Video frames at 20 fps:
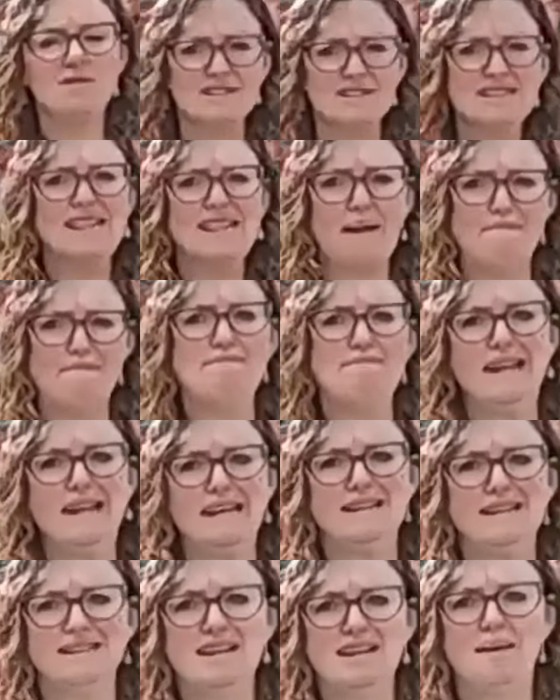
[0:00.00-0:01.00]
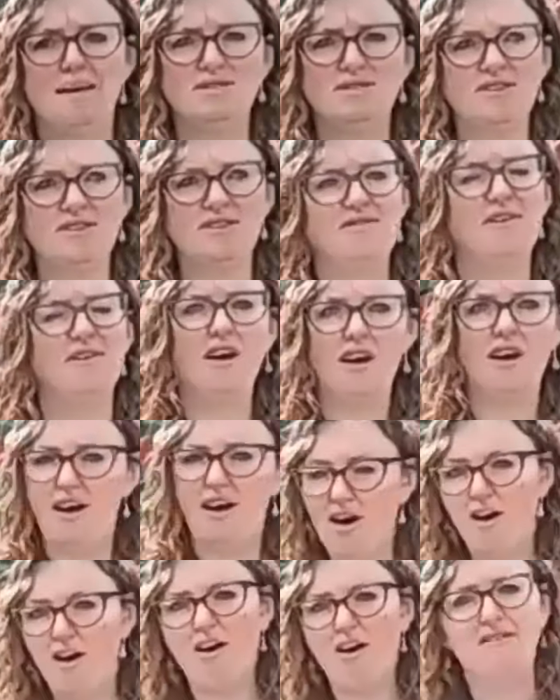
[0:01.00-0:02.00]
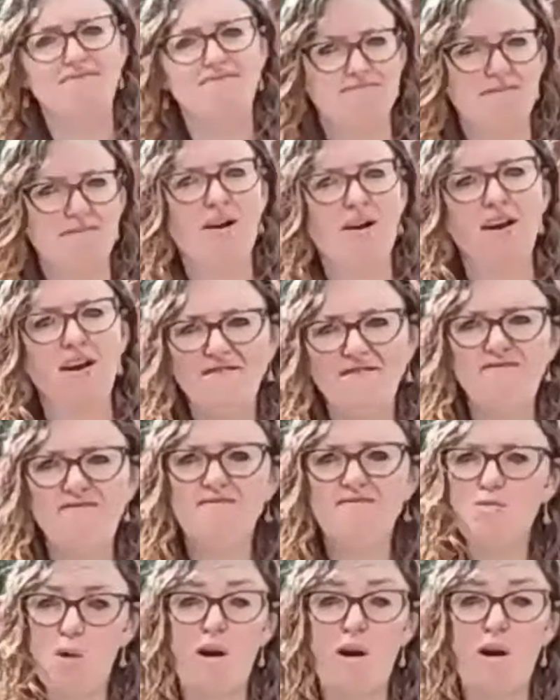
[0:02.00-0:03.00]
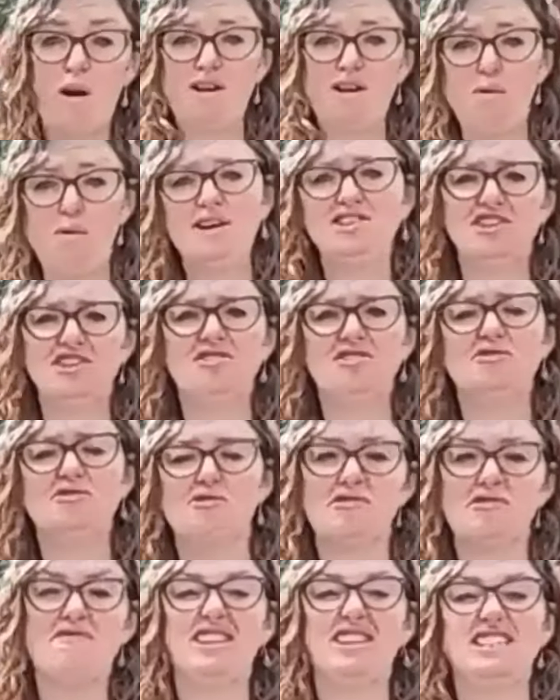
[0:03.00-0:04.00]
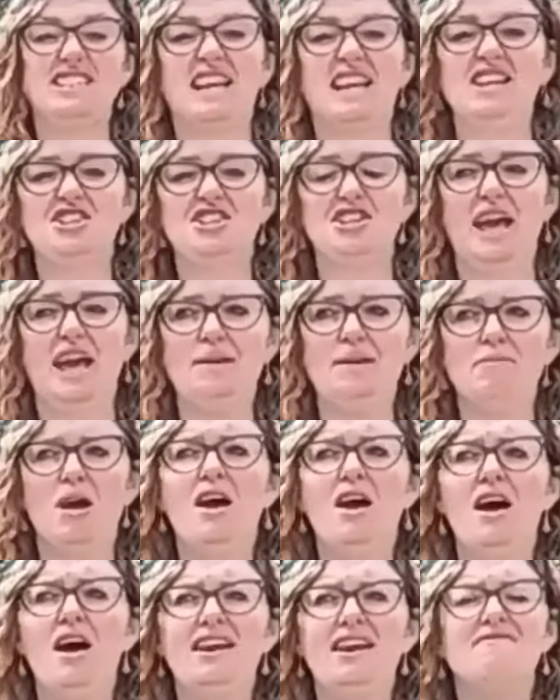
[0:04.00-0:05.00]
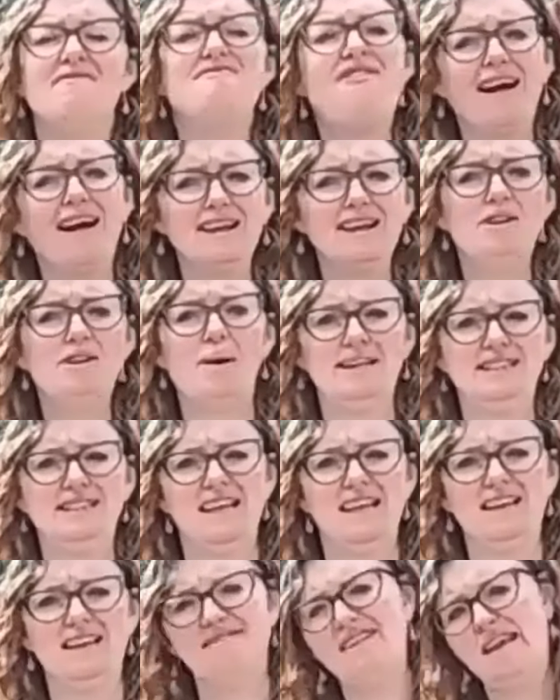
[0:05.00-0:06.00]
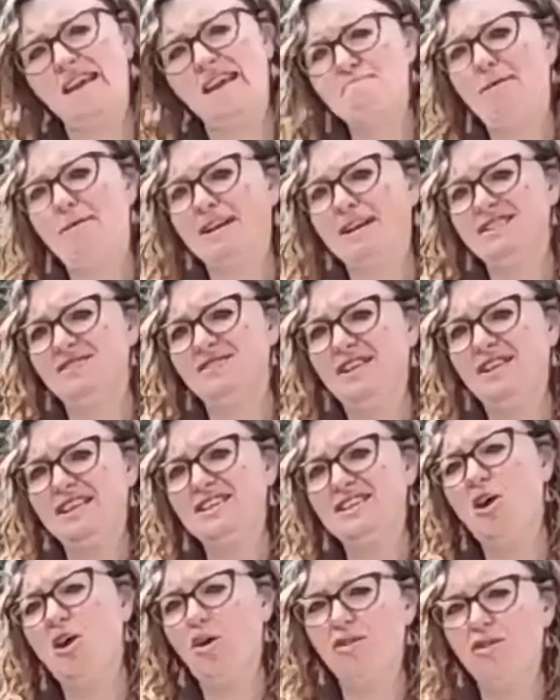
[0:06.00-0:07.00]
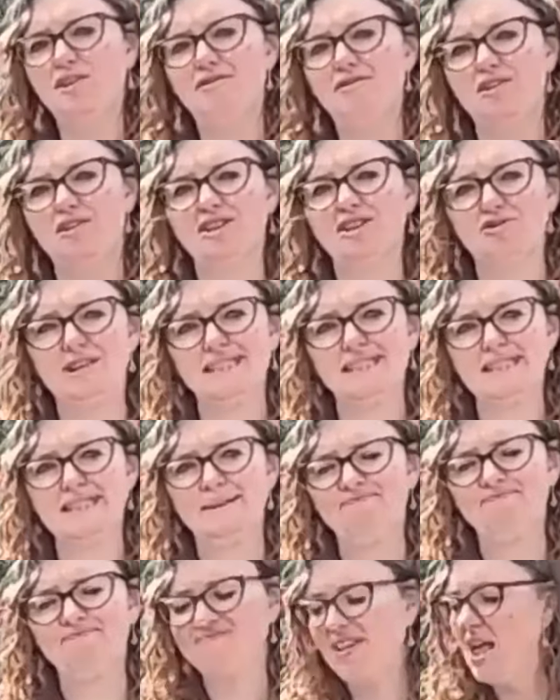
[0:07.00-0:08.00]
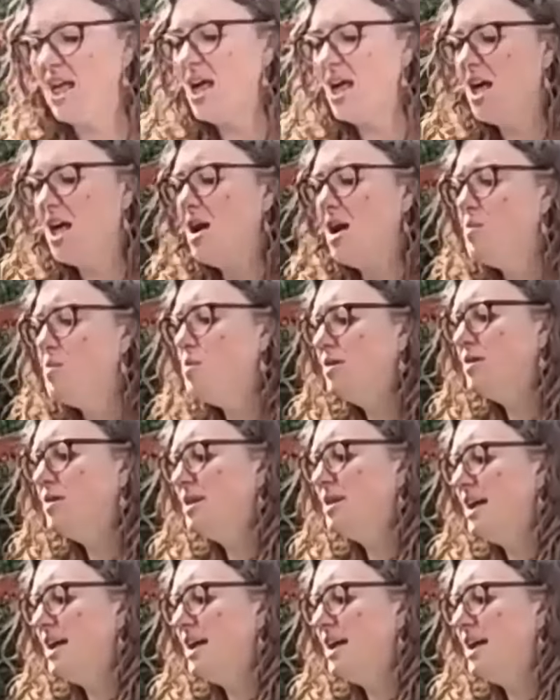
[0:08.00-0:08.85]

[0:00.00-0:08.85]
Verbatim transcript: does that mean in terms of our inquiry question or investigation aim and evaluating the impact of this on the flood risk? Well,